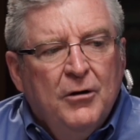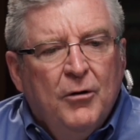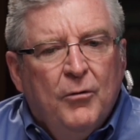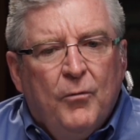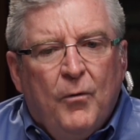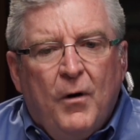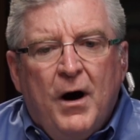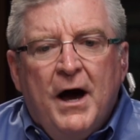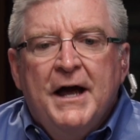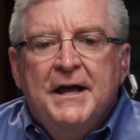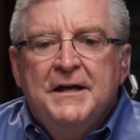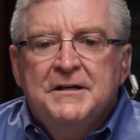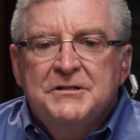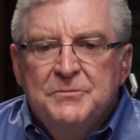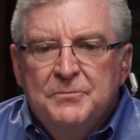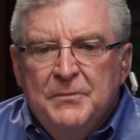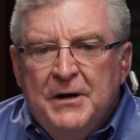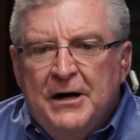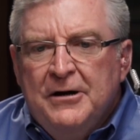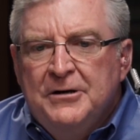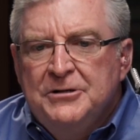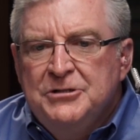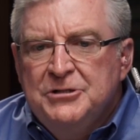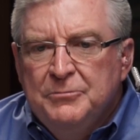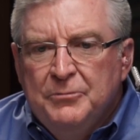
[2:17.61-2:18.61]
why is
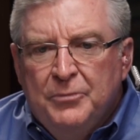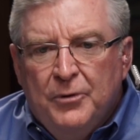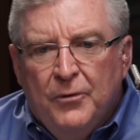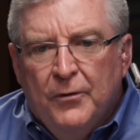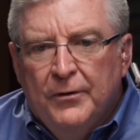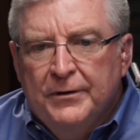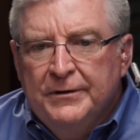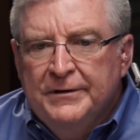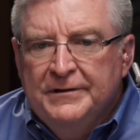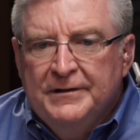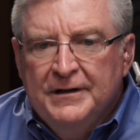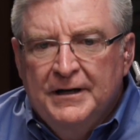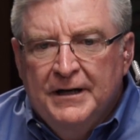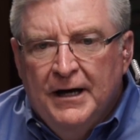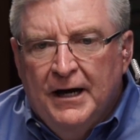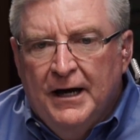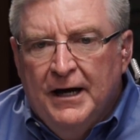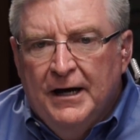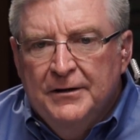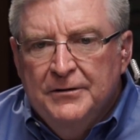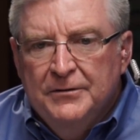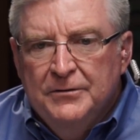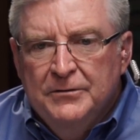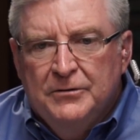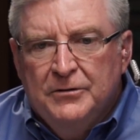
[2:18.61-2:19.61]
marriage important to
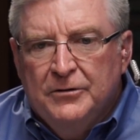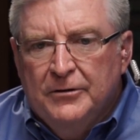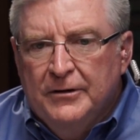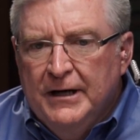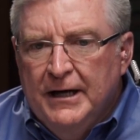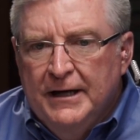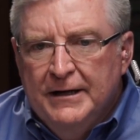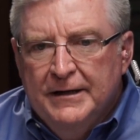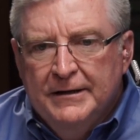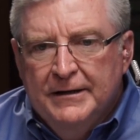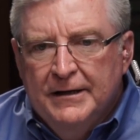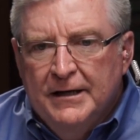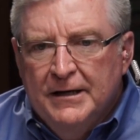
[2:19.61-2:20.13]
God who created